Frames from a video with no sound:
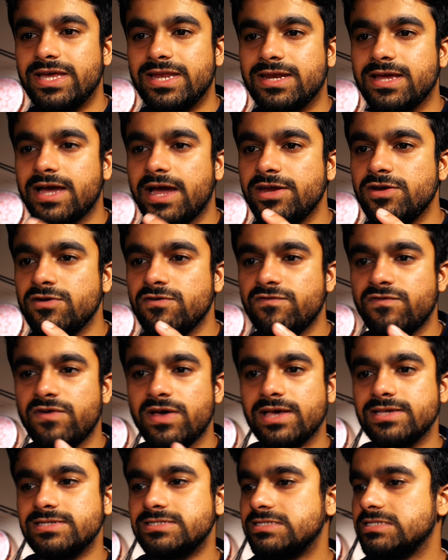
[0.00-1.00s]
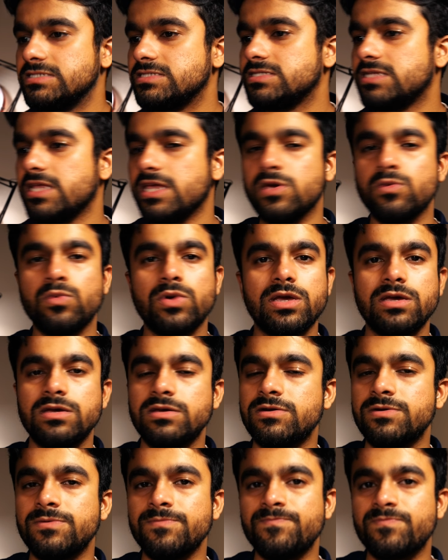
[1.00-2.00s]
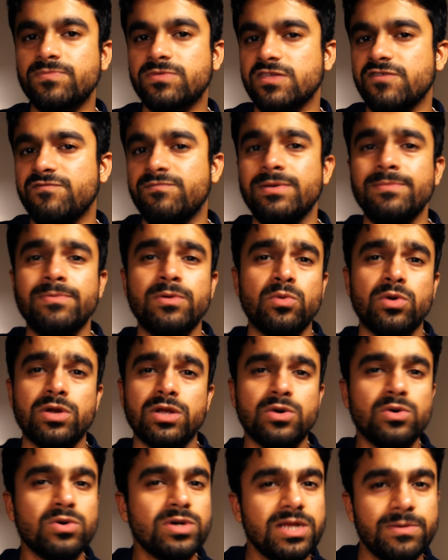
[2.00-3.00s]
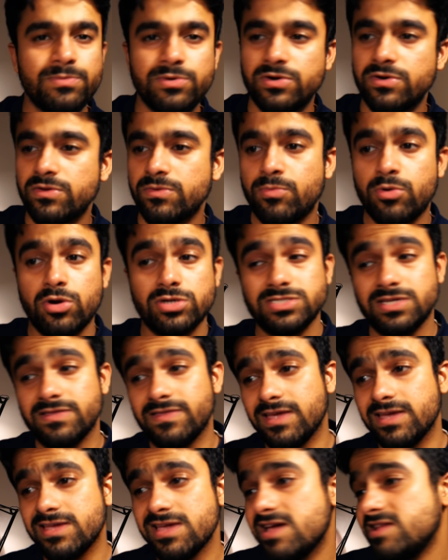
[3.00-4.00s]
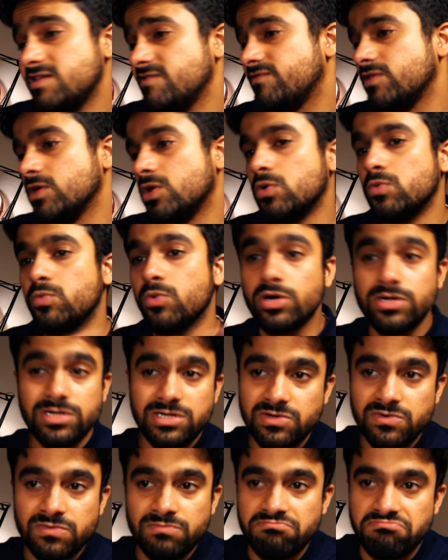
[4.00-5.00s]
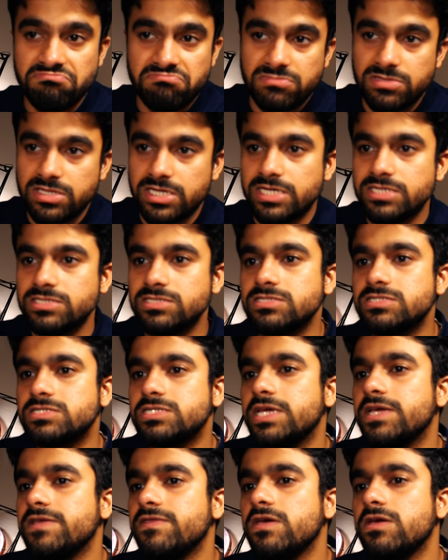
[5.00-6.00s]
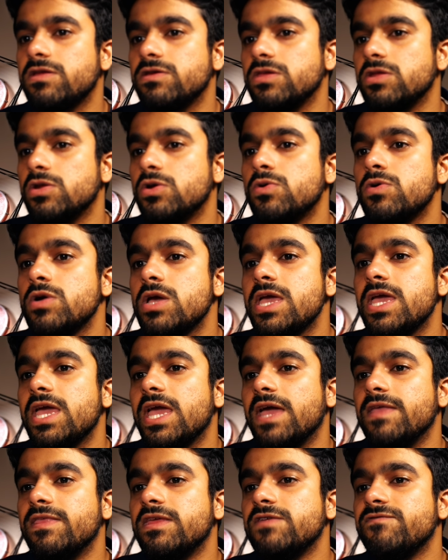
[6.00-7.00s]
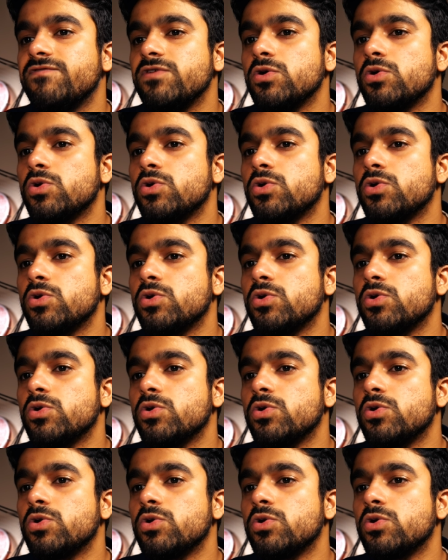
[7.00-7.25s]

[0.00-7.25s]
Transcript: it kind of has this thing where if people want to go deeper into the project, they can. If they don't want to, they just stay there, you know? And then if you